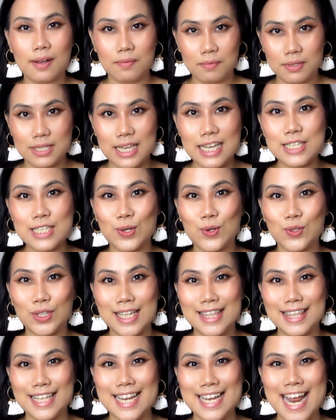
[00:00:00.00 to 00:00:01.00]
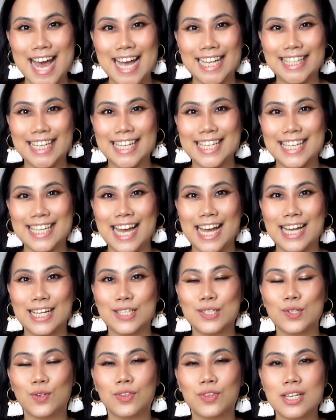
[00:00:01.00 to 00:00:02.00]
sasagutin din natin
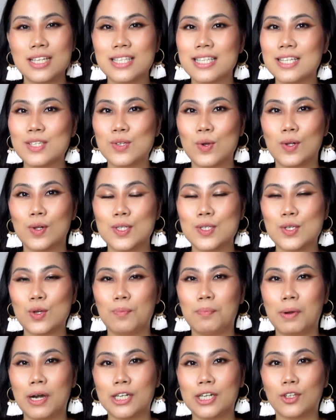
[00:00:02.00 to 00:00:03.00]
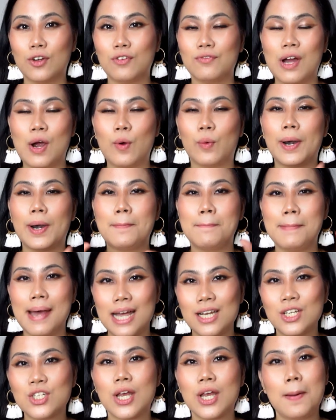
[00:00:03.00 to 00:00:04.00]
yan. So this is also part of our
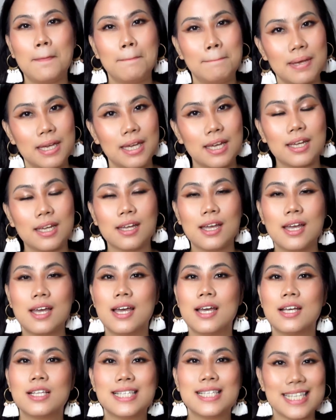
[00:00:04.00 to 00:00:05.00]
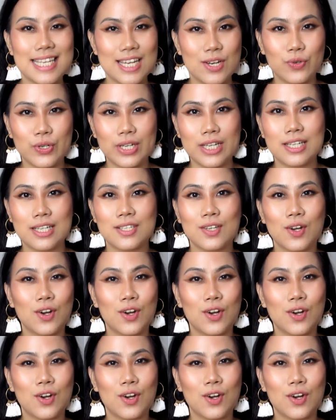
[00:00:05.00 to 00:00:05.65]
Mahj Hambing series.